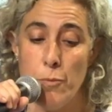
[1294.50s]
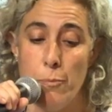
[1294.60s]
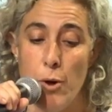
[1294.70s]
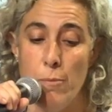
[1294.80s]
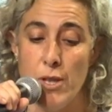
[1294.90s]

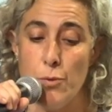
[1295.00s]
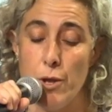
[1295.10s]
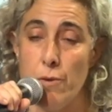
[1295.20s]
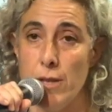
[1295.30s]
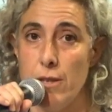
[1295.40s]
permits
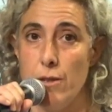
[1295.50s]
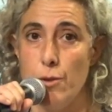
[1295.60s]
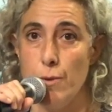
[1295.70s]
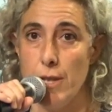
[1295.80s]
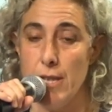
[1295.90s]
were granted
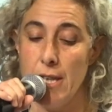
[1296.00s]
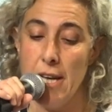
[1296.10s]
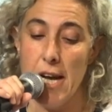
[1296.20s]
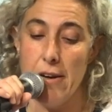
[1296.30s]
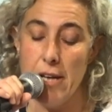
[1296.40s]
to
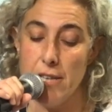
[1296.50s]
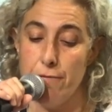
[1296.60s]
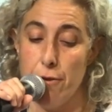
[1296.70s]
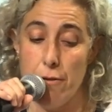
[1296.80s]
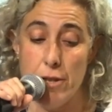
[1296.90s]
18 areas
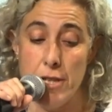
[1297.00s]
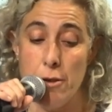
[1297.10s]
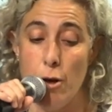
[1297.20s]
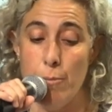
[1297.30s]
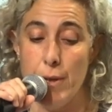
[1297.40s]
for
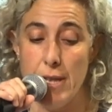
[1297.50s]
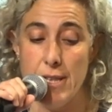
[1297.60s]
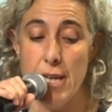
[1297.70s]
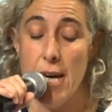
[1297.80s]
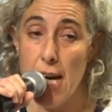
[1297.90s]
13
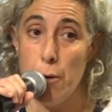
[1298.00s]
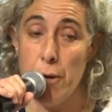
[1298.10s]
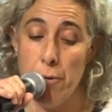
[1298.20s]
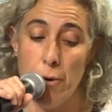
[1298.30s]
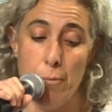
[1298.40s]
companies,
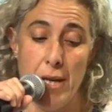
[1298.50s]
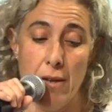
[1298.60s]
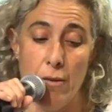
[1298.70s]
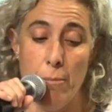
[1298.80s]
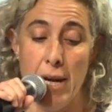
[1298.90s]
Equinor
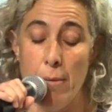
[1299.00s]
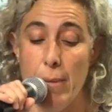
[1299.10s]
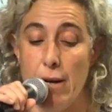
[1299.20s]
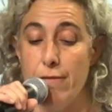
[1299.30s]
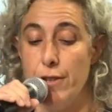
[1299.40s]
being the main
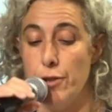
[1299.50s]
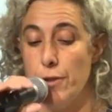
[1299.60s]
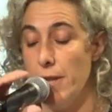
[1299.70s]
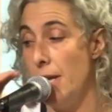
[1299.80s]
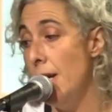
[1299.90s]

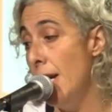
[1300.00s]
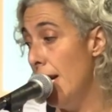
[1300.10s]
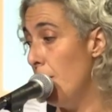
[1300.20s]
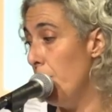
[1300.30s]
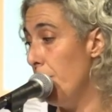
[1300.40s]
beneficiary,
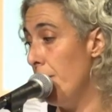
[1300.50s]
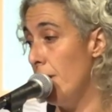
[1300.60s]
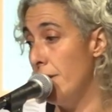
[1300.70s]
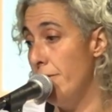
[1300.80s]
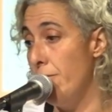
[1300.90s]
and we were
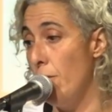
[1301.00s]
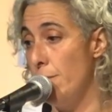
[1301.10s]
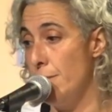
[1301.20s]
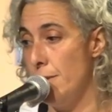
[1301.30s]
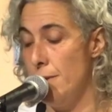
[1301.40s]
not informed.